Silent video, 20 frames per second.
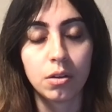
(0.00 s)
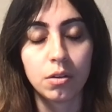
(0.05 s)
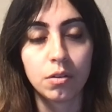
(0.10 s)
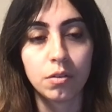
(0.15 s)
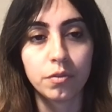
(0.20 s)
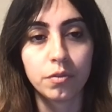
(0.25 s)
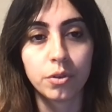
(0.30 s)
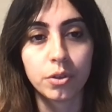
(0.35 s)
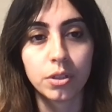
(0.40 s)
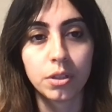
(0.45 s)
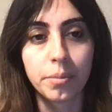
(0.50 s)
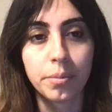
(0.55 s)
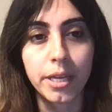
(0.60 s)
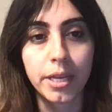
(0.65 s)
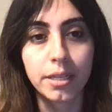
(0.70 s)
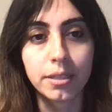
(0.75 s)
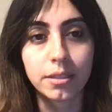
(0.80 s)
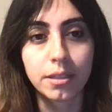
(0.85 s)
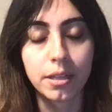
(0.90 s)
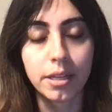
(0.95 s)
For the
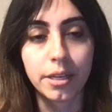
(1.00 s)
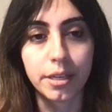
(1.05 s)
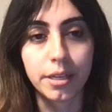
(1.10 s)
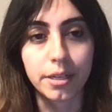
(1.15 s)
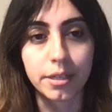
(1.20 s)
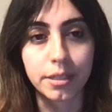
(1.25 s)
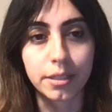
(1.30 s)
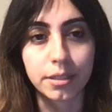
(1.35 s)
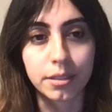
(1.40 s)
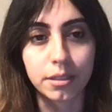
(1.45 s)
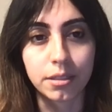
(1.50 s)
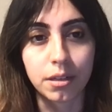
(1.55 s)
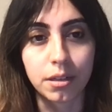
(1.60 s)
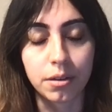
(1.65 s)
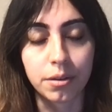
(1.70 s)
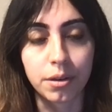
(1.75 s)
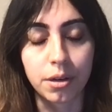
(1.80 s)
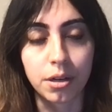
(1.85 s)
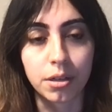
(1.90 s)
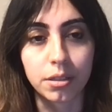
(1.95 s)
base layers in
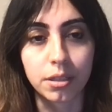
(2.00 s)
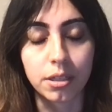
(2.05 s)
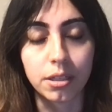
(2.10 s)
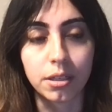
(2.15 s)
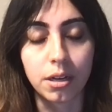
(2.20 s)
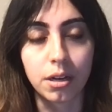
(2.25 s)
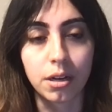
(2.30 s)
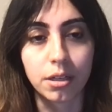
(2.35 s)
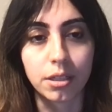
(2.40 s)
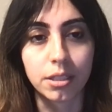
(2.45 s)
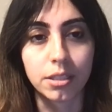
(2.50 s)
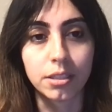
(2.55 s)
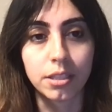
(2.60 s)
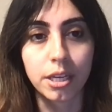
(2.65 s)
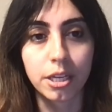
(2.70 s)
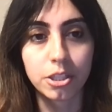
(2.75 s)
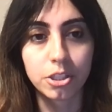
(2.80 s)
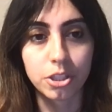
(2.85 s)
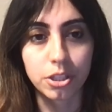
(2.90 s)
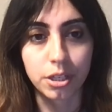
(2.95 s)
our
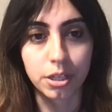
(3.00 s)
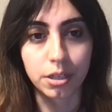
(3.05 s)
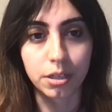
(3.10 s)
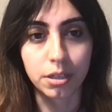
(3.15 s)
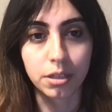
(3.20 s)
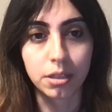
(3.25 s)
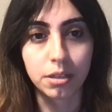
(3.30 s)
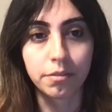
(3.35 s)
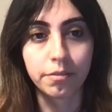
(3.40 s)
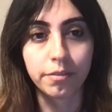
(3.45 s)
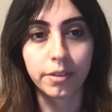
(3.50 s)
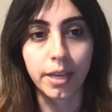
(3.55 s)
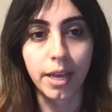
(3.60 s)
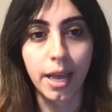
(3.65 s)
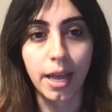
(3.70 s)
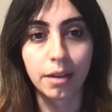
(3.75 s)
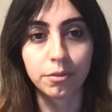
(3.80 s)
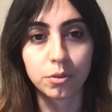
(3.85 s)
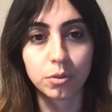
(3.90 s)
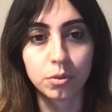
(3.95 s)
architecture, we
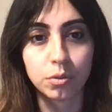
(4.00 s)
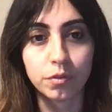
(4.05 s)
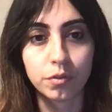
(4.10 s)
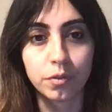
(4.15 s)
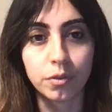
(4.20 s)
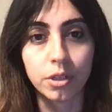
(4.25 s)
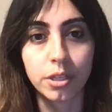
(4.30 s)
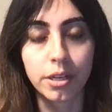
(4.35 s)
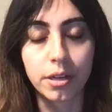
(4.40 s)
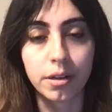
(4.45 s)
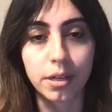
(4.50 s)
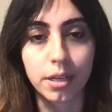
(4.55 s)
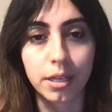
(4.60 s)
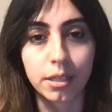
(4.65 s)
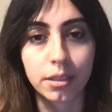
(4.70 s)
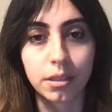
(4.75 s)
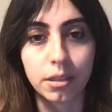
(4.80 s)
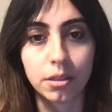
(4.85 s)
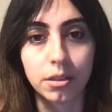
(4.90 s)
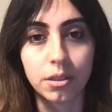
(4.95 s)
have 2 fully
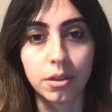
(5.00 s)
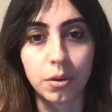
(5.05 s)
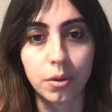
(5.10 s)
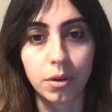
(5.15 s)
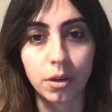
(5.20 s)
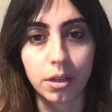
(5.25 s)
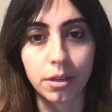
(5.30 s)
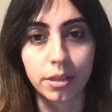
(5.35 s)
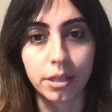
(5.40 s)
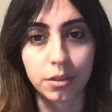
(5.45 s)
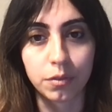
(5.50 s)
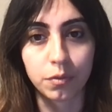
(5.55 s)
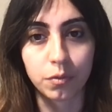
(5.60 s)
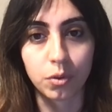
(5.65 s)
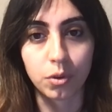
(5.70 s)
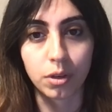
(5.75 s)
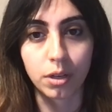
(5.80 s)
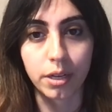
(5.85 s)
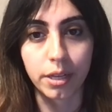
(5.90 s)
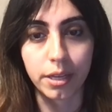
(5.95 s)
connected neural
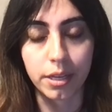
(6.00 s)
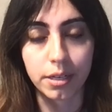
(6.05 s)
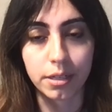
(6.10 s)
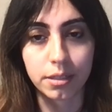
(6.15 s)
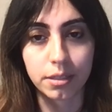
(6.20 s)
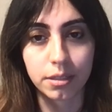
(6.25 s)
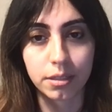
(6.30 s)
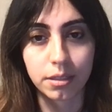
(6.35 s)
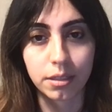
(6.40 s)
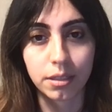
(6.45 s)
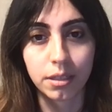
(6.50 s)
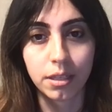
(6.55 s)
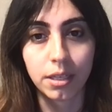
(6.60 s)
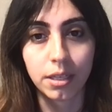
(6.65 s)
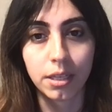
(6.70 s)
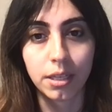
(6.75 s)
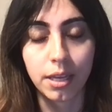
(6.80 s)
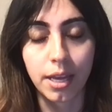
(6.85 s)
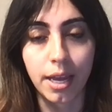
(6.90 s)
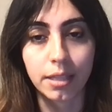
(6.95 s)
network layers,
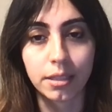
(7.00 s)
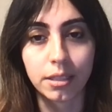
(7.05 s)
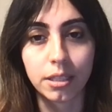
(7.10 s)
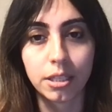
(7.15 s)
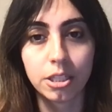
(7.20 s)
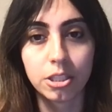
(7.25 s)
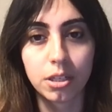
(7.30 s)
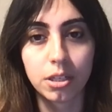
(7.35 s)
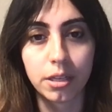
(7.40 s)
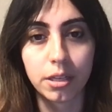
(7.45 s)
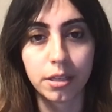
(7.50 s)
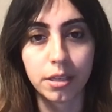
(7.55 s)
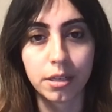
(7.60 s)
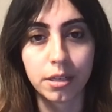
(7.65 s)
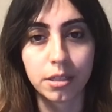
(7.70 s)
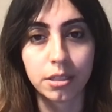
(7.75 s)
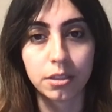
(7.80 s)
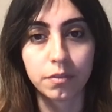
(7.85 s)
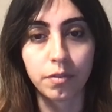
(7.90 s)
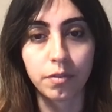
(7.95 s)
and each layer
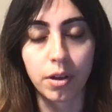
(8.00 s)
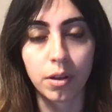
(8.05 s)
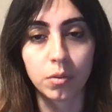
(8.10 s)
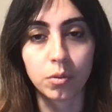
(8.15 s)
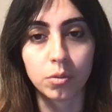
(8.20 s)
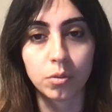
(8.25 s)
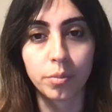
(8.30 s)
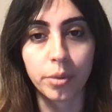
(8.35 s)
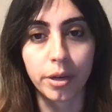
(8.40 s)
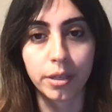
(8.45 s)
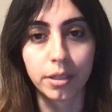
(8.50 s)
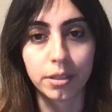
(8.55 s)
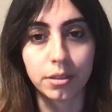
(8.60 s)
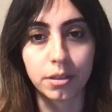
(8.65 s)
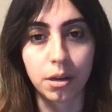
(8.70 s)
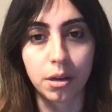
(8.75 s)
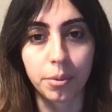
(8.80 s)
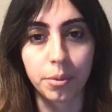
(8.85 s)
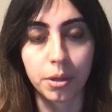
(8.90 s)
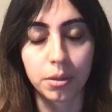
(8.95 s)
is followed by a
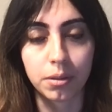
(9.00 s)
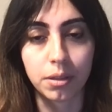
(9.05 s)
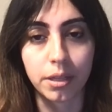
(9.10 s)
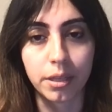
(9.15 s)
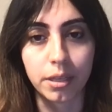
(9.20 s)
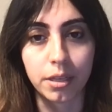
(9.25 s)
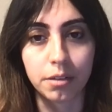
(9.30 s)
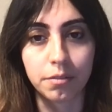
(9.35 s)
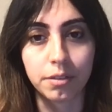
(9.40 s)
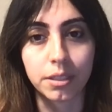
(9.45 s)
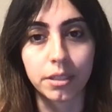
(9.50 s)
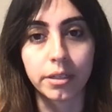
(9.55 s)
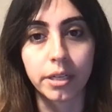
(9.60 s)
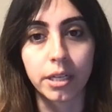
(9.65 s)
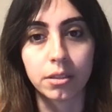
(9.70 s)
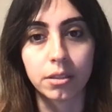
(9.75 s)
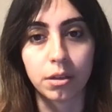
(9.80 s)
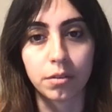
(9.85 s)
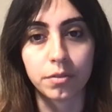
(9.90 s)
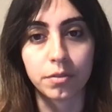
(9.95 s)
dropout layer with
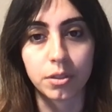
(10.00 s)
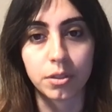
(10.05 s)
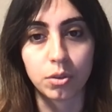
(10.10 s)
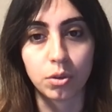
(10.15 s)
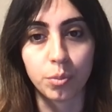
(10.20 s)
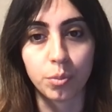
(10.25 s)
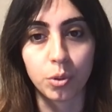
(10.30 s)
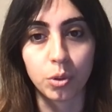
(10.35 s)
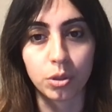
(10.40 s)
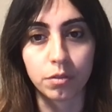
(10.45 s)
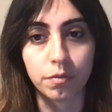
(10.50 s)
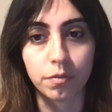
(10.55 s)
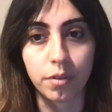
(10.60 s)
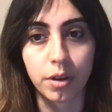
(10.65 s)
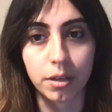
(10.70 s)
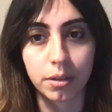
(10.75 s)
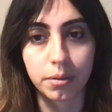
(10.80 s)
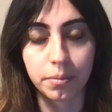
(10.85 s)
rate of 0.1.